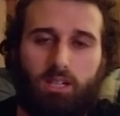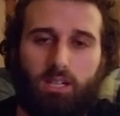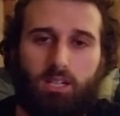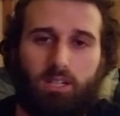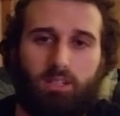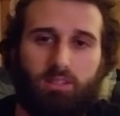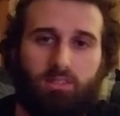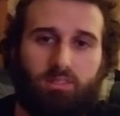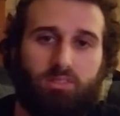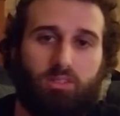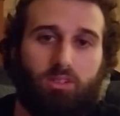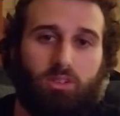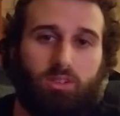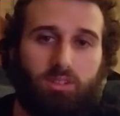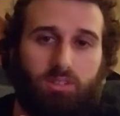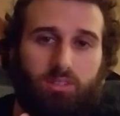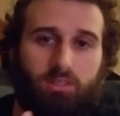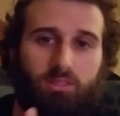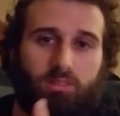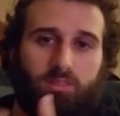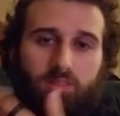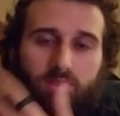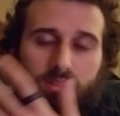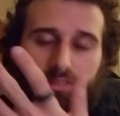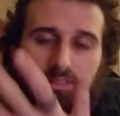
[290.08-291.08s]
certain
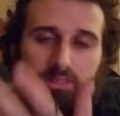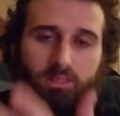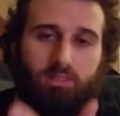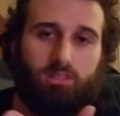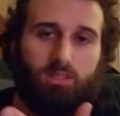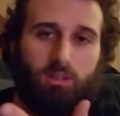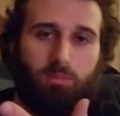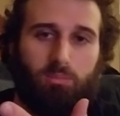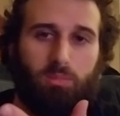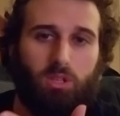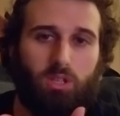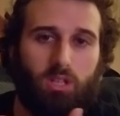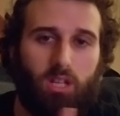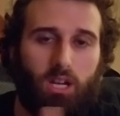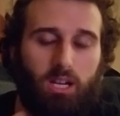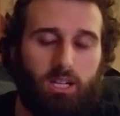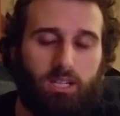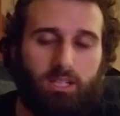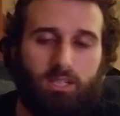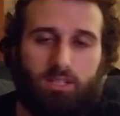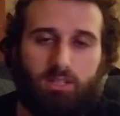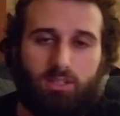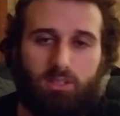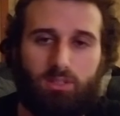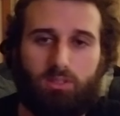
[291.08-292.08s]
stimuli
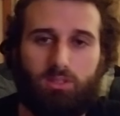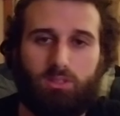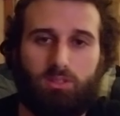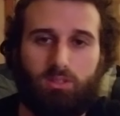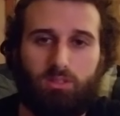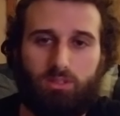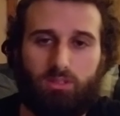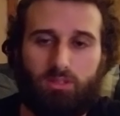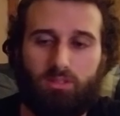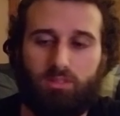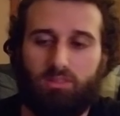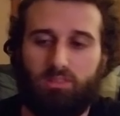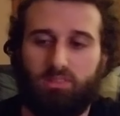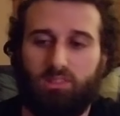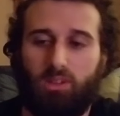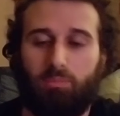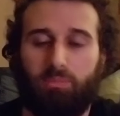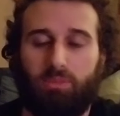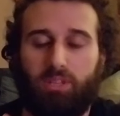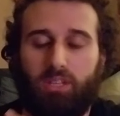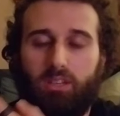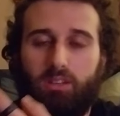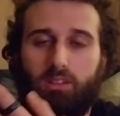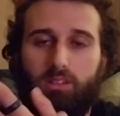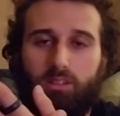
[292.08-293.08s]
or
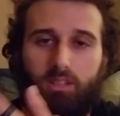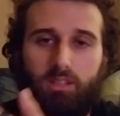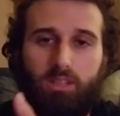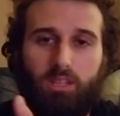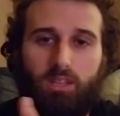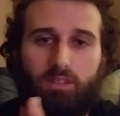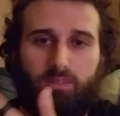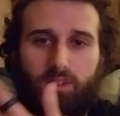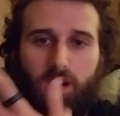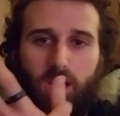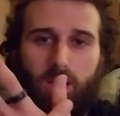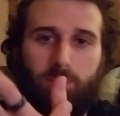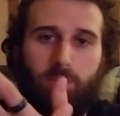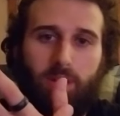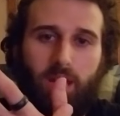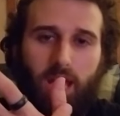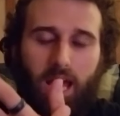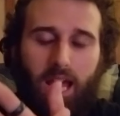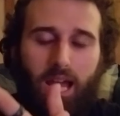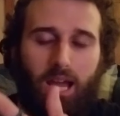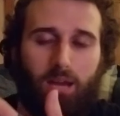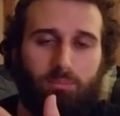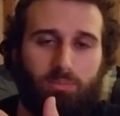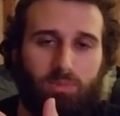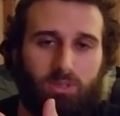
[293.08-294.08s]
something in the environment
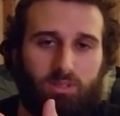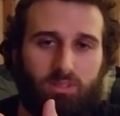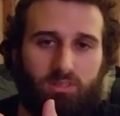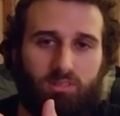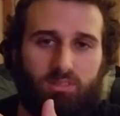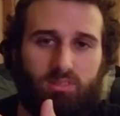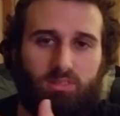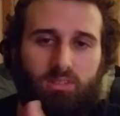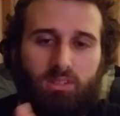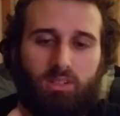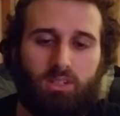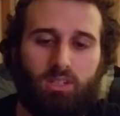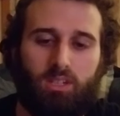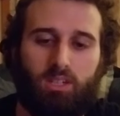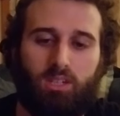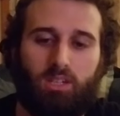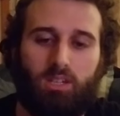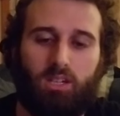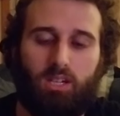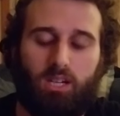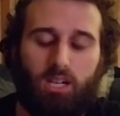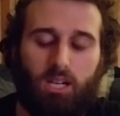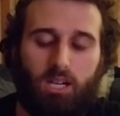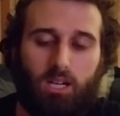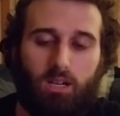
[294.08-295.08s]
happens,
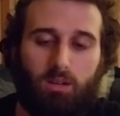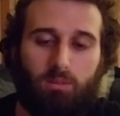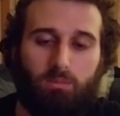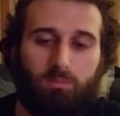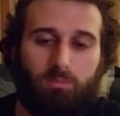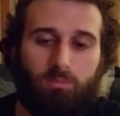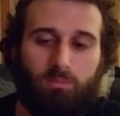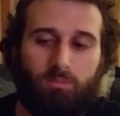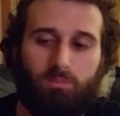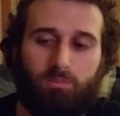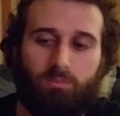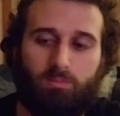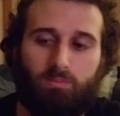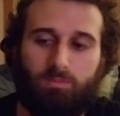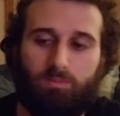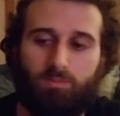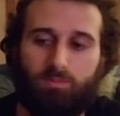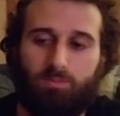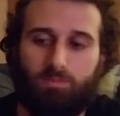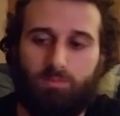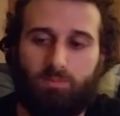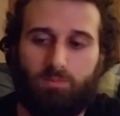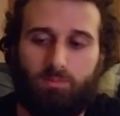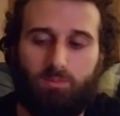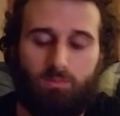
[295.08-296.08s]

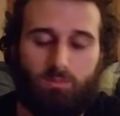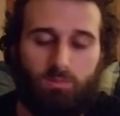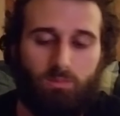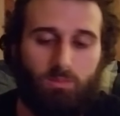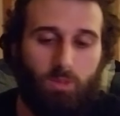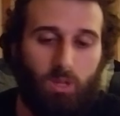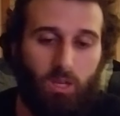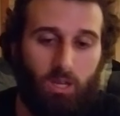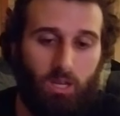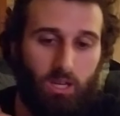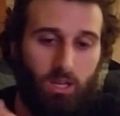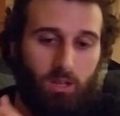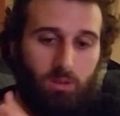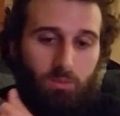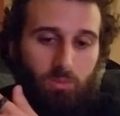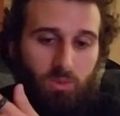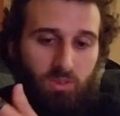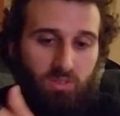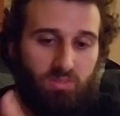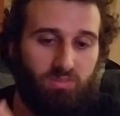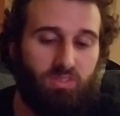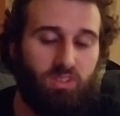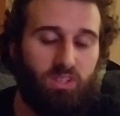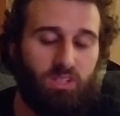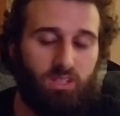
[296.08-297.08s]
and we
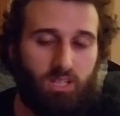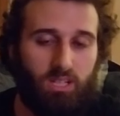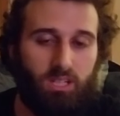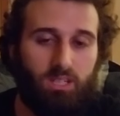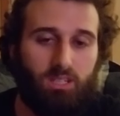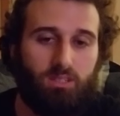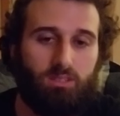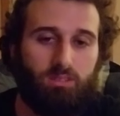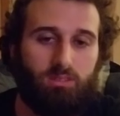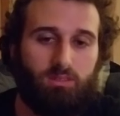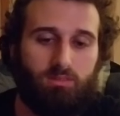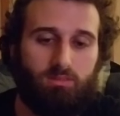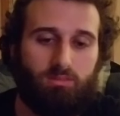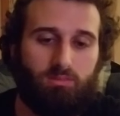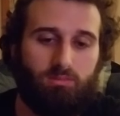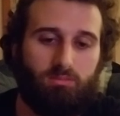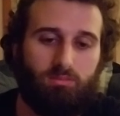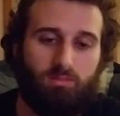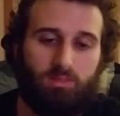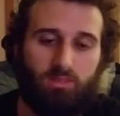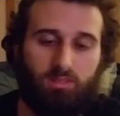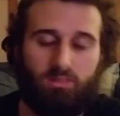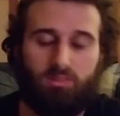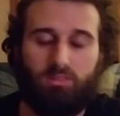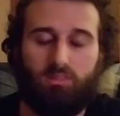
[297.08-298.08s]
feel it.
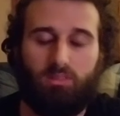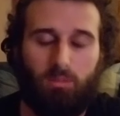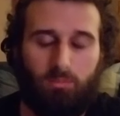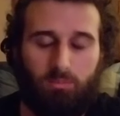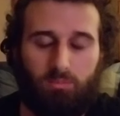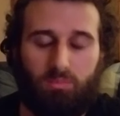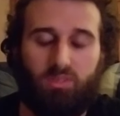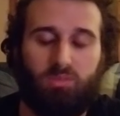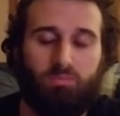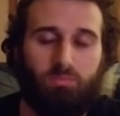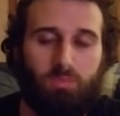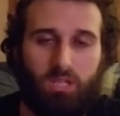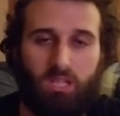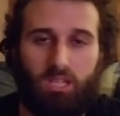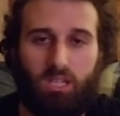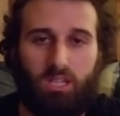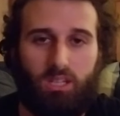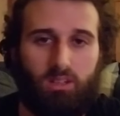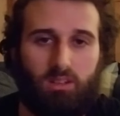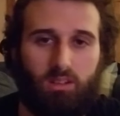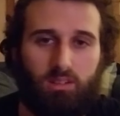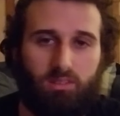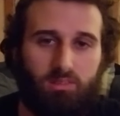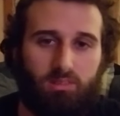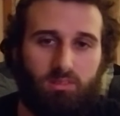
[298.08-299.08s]
So I'm
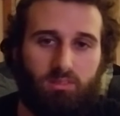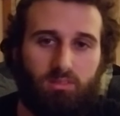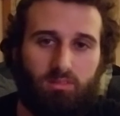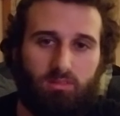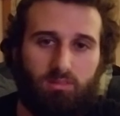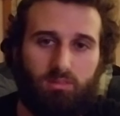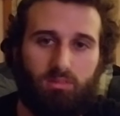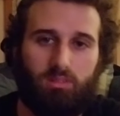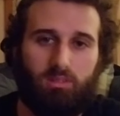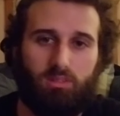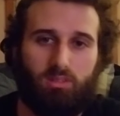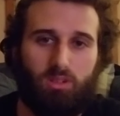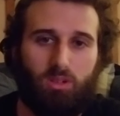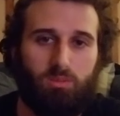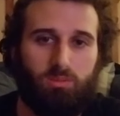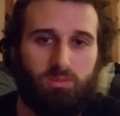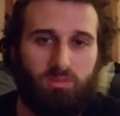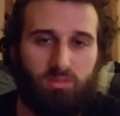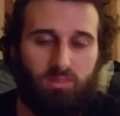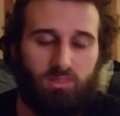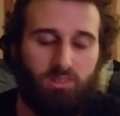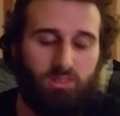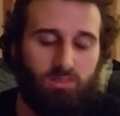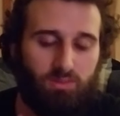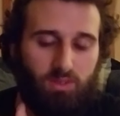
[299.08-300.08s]
speaking as in terms
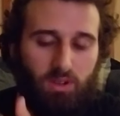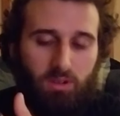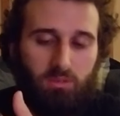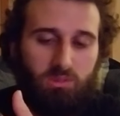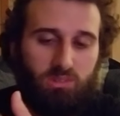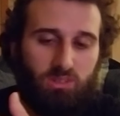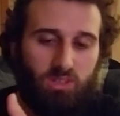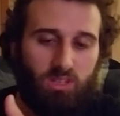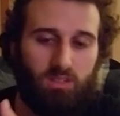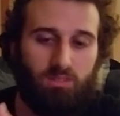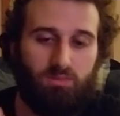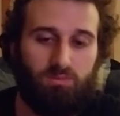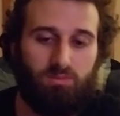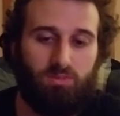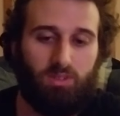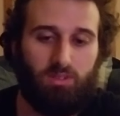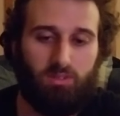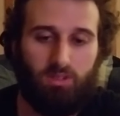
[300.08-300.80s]
of as if I was an infant